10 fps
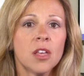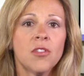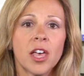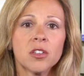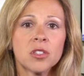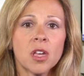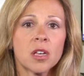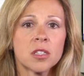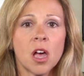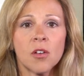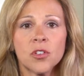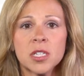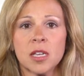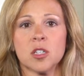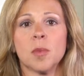Value stocks often
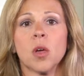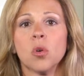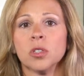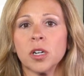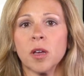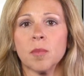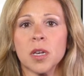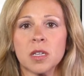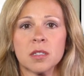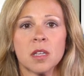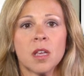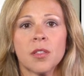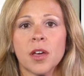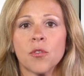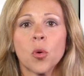tend to be older companies
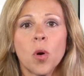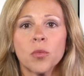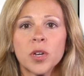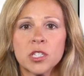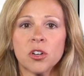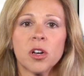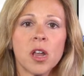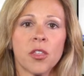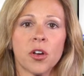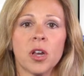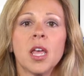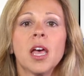that, for one reason or another,